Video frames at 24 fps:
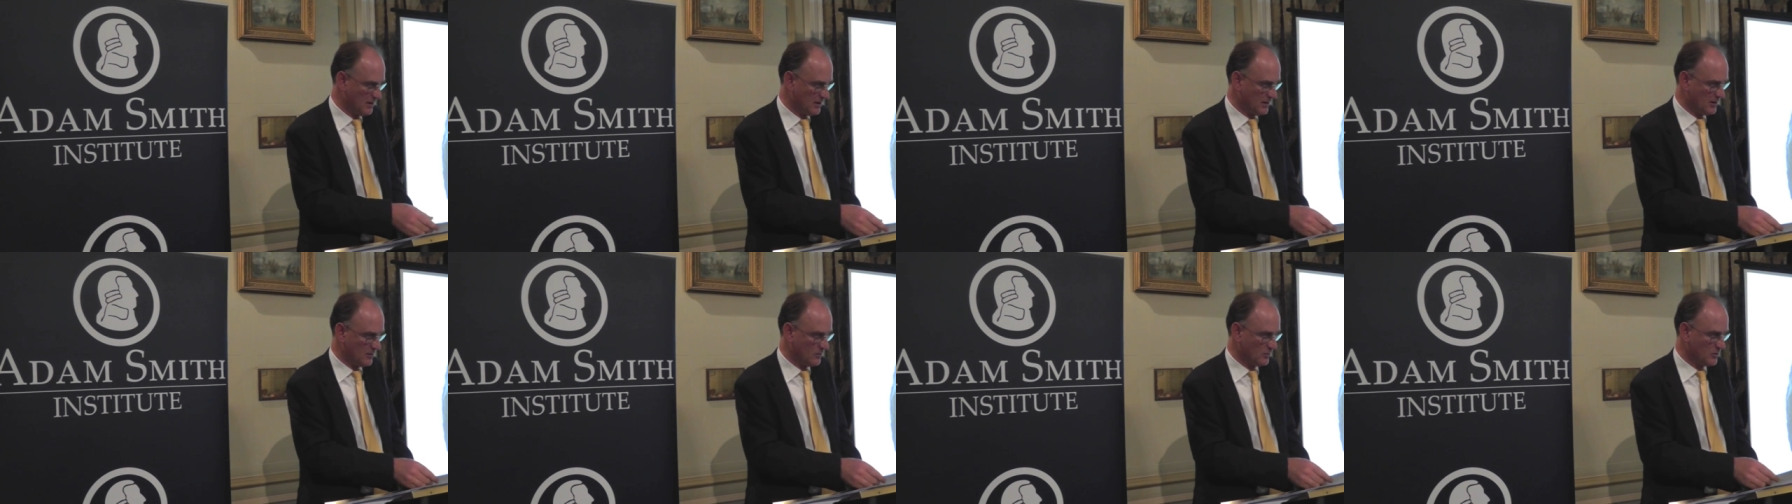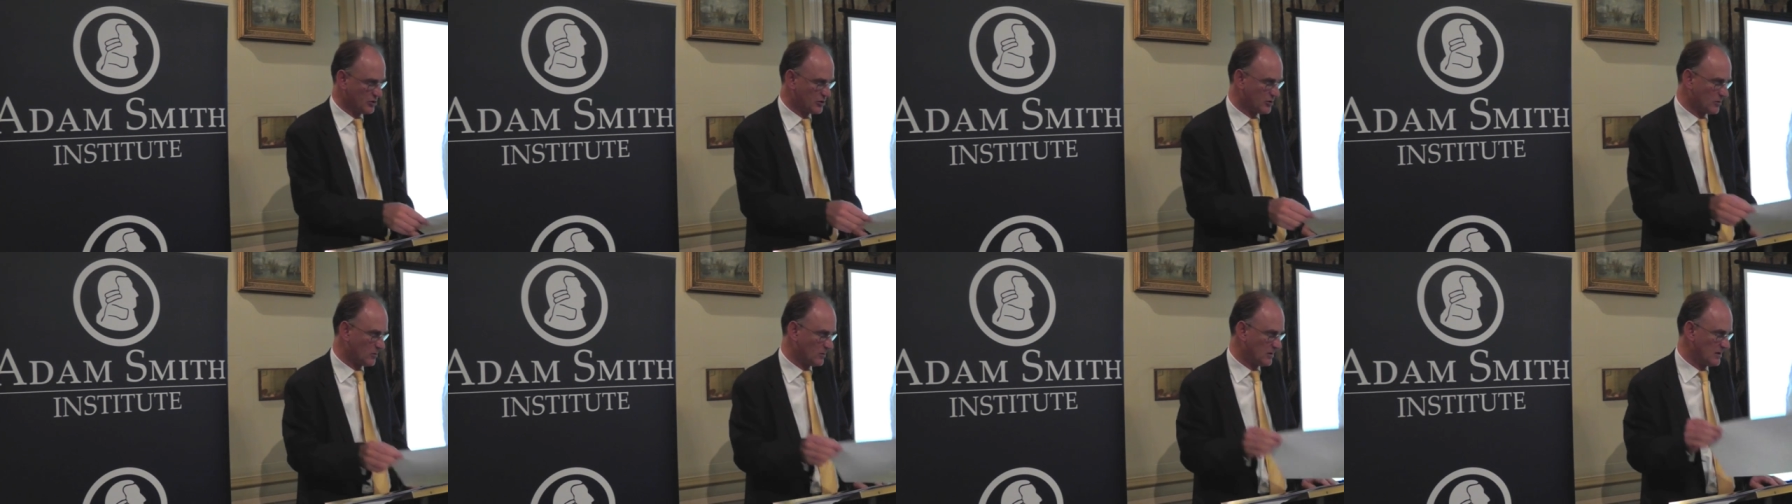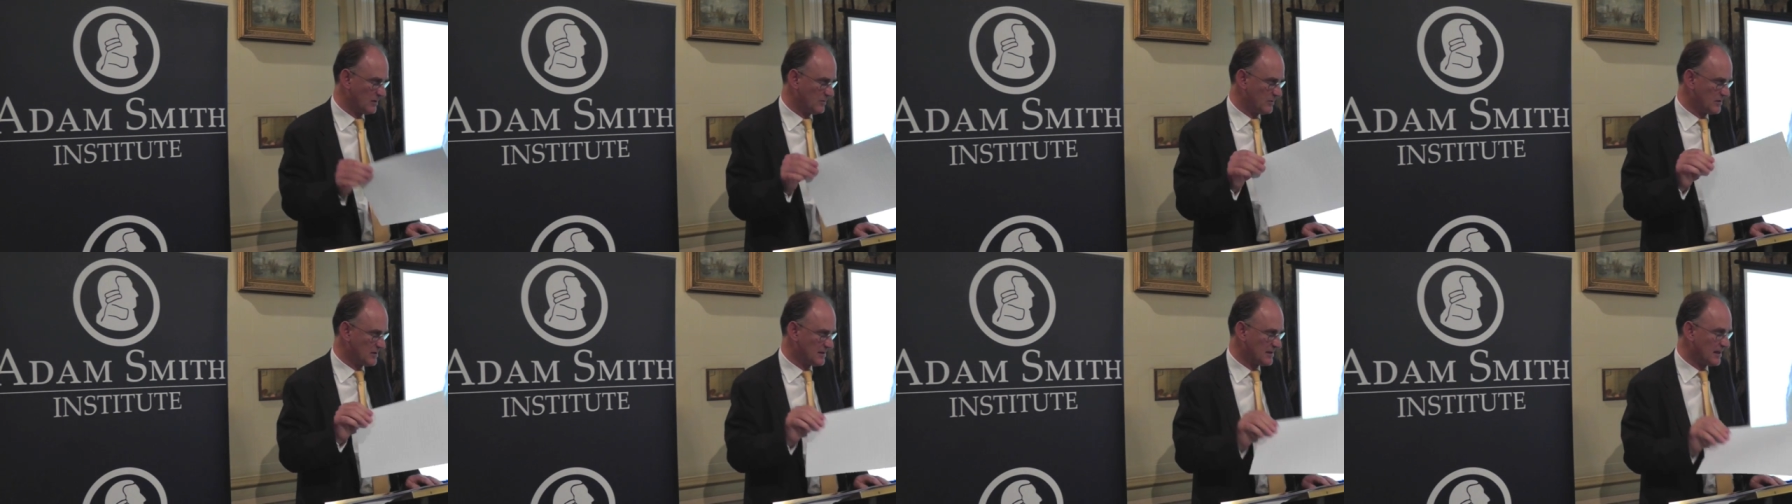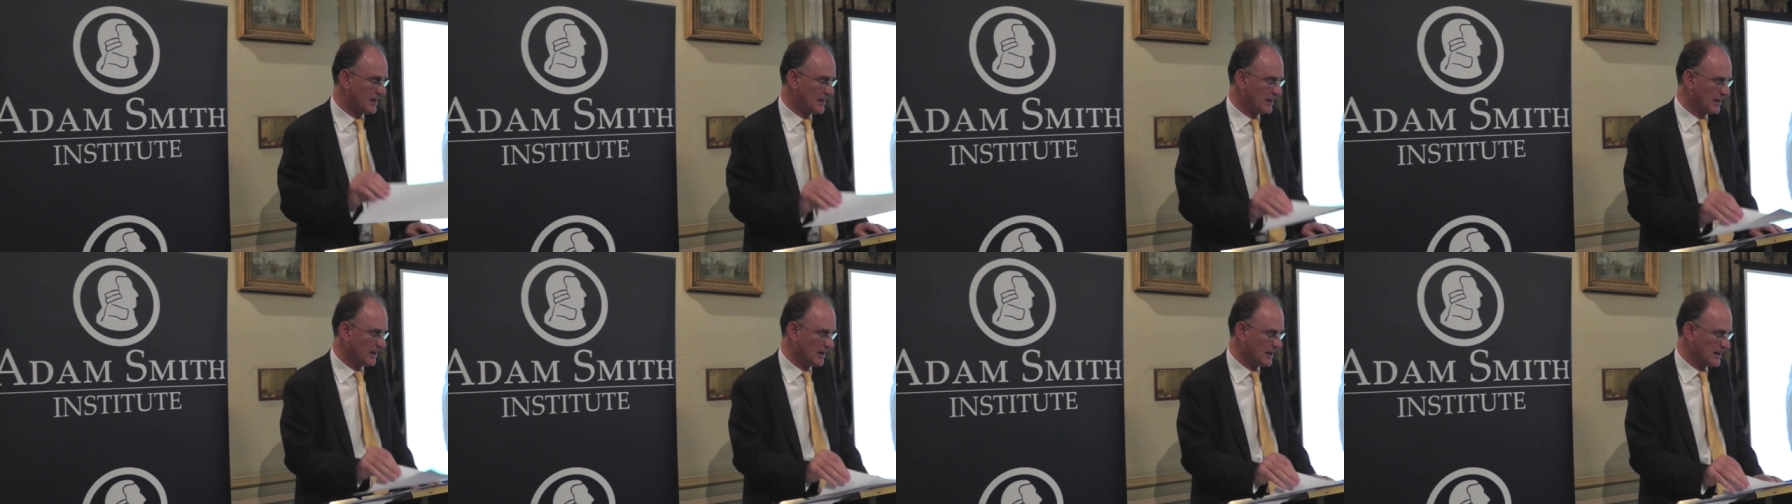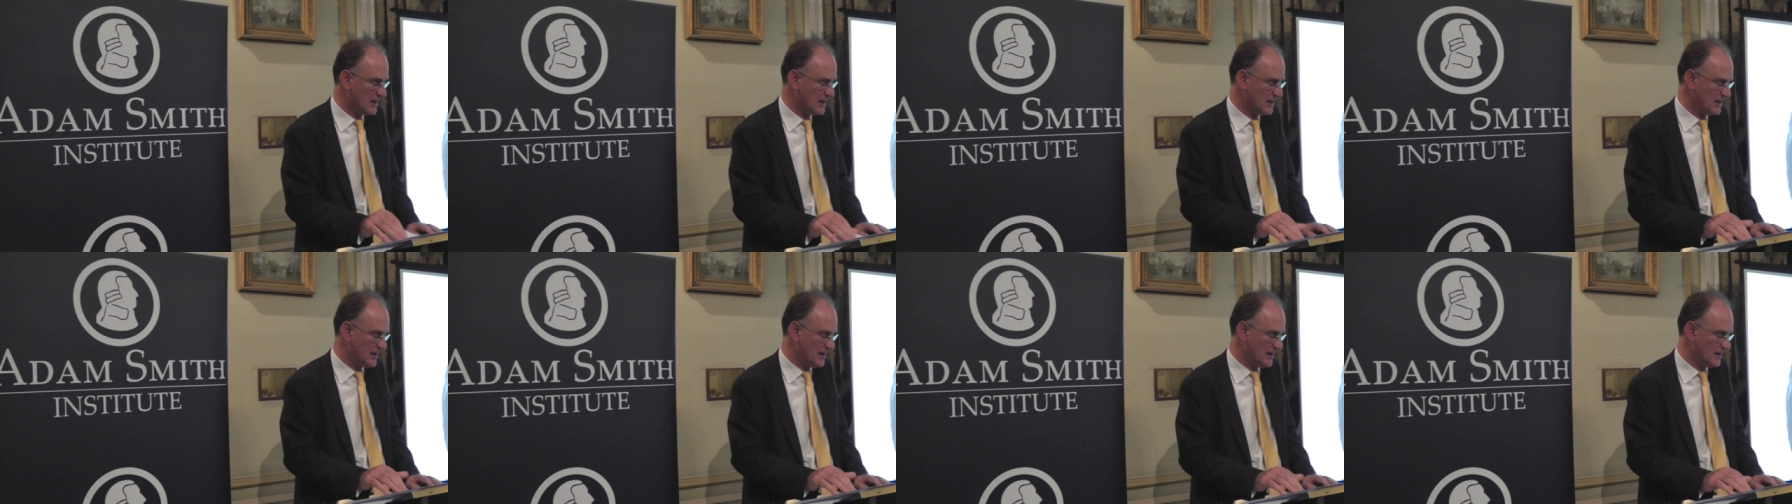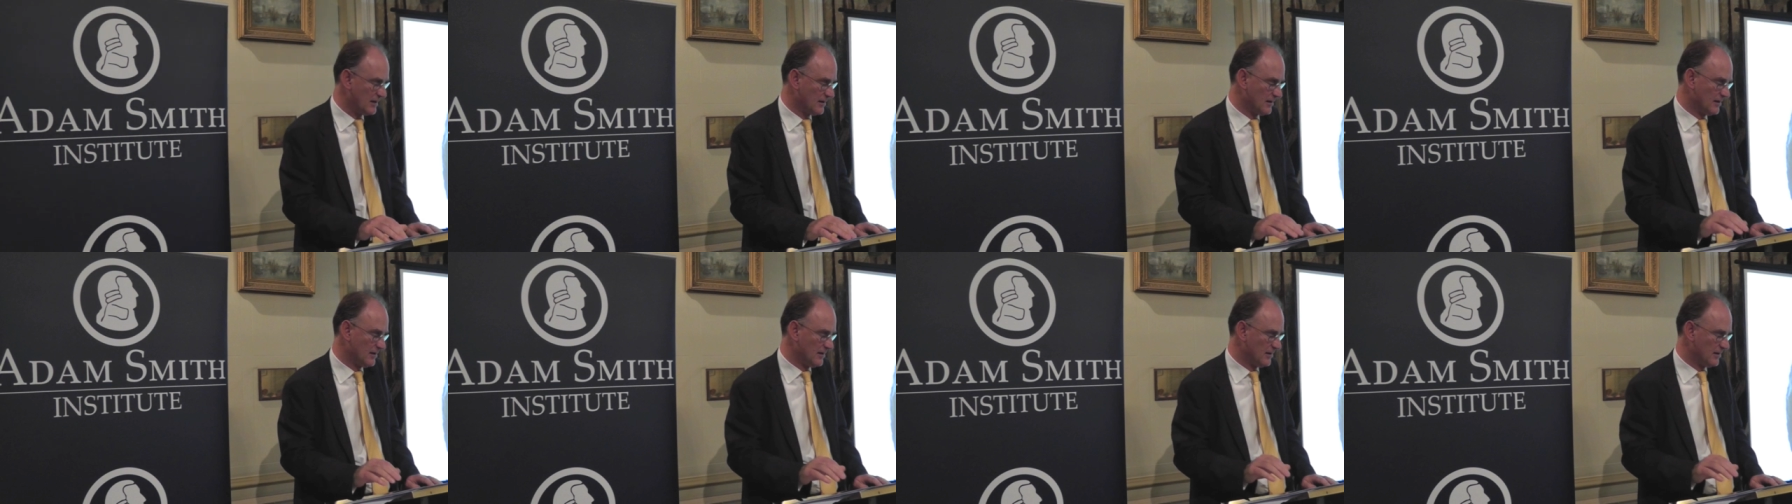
that will shortly be selling in India.